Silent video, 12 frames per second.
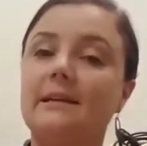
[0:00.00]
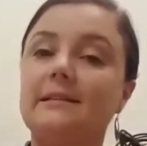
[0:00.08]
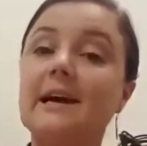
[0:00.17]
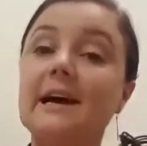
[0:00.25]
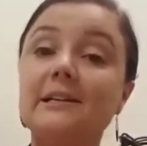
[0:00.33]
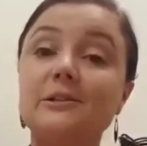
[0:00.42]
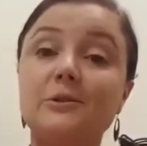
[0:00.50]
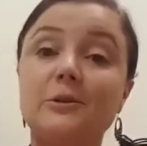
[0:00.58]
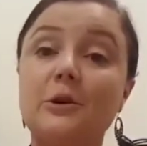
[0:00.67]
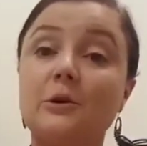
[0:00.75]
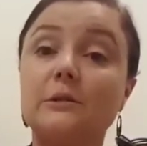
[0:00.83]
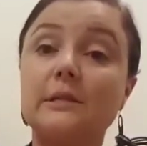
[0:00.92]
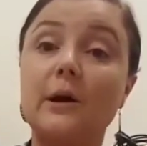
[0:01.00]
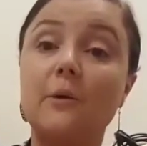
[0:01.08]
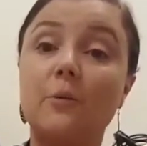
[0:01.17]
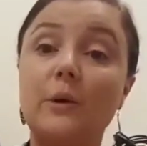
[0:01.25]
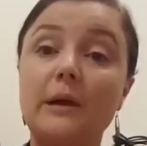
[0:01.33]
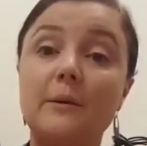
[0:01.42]
Dinosaur knows that
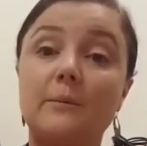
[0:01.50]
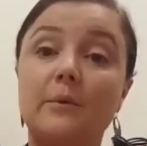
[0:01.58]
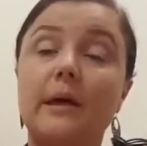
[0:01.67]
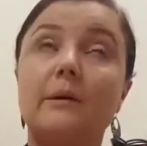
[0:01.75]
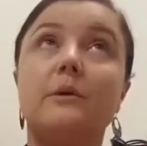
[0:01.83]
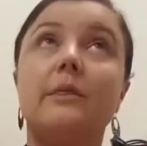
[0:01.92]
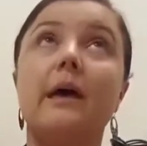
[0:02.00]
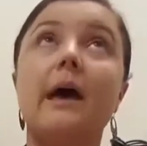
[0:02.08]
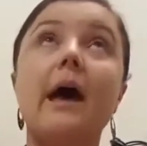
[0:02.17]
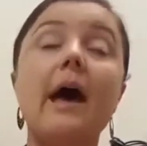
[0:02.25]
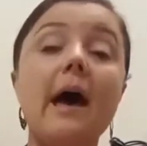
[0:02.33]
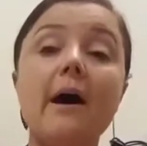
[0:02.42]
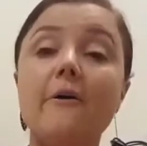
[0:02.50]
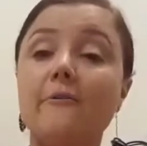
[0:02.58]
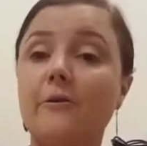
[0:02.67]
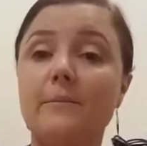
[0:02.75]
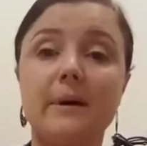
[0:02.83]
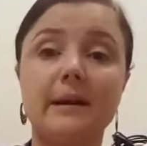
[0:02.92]
we can play with
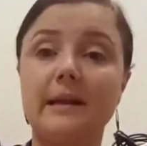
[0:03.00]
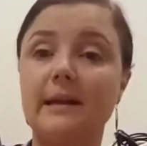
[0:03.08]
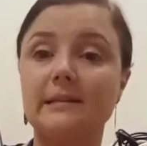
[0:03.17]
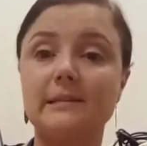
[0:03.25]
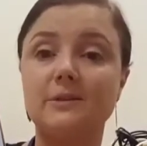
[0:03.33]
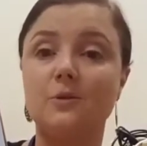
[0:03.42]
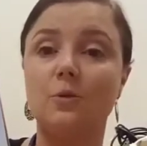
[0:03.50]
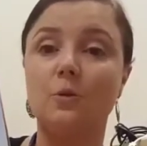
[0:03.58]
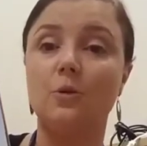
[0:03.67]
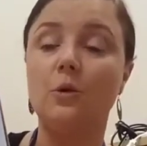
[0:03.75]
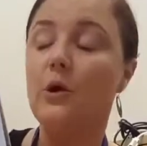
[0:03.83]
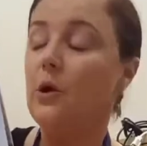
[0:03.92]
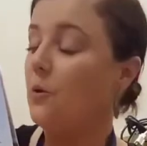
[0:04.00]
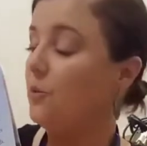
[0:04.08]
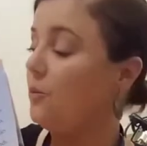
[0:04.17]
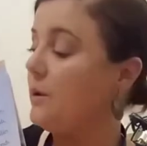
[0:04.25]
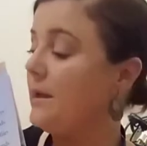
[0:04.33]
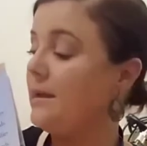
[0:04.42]
everybody at school.
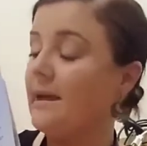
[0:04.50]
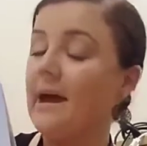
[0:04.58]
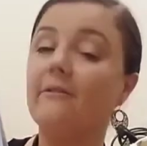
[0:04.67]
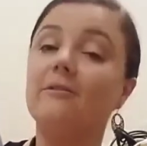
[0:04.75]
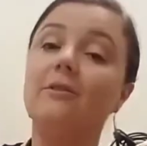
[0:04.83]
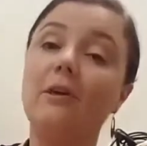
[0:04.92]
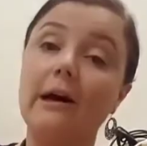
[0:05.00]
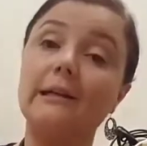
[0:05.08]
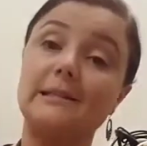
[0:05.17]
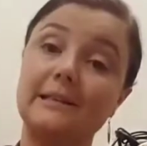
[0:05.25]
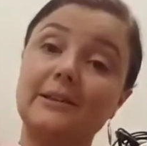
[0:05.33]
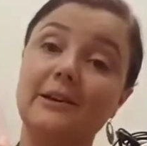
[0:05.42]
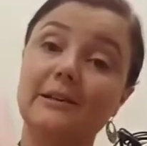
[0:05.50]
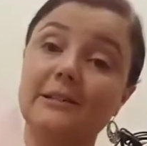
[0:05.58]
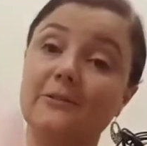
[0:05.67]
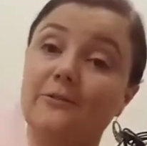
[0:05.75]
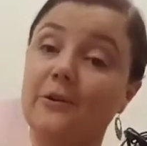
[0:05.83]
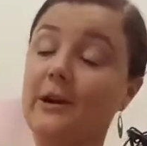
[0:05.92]
We have lots and lots
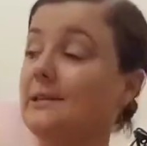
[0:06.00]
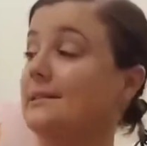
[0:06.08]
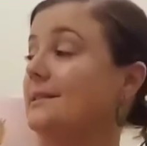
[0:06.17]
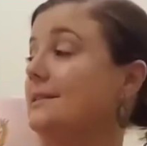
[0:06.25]
of friends.